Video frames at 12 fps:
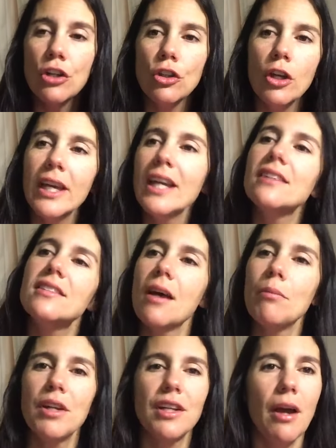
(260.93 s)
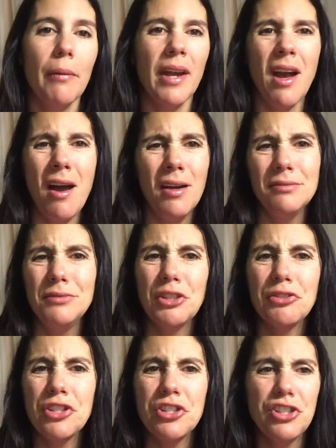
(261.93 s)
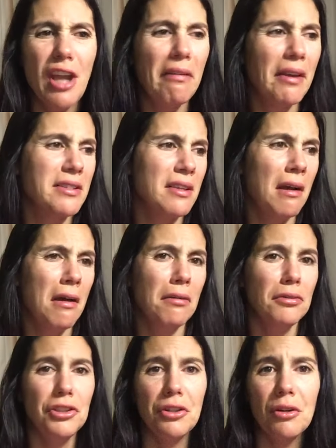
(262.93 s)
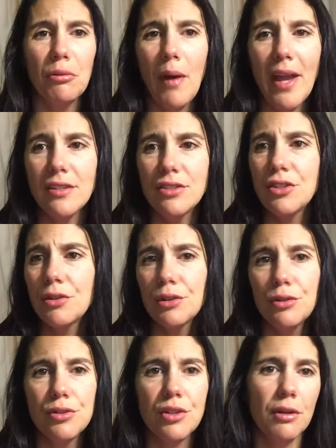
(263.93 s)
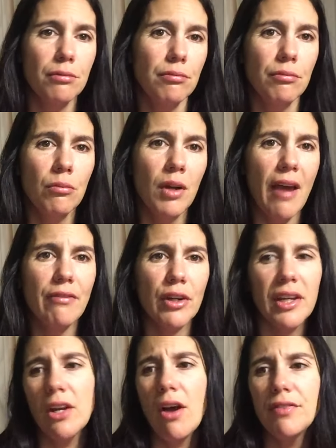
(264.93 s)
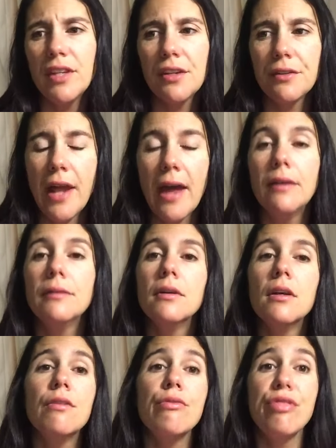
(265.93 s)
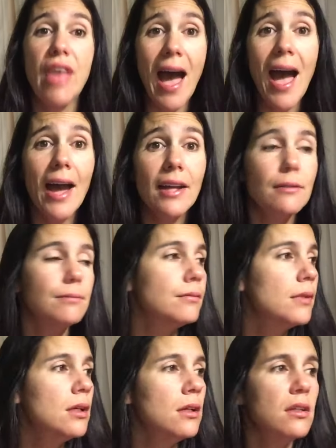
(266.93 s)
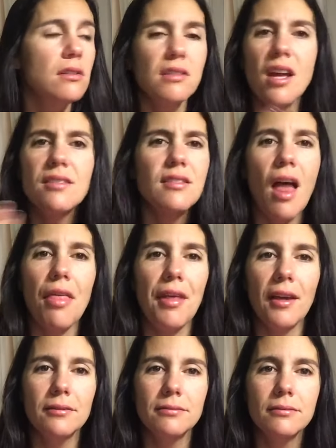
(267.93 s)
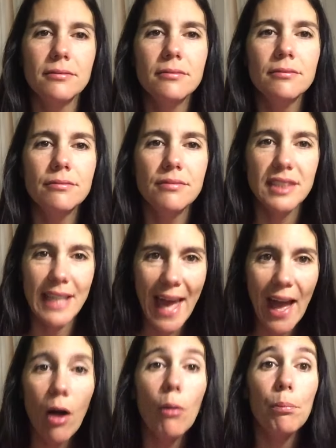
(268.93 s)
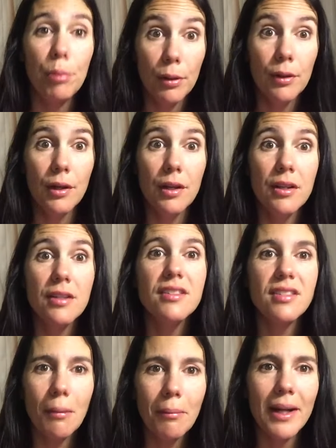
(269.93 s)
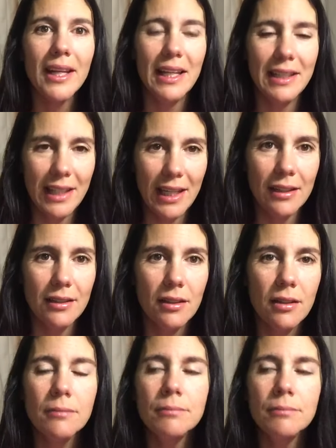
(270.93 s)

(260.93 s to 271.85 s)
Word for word: Looking at someone and going, oh, you're just jealous. Oh, you're a waste. You're a loser. Whatever. Get off the internet. That does nothing to help somebody in need.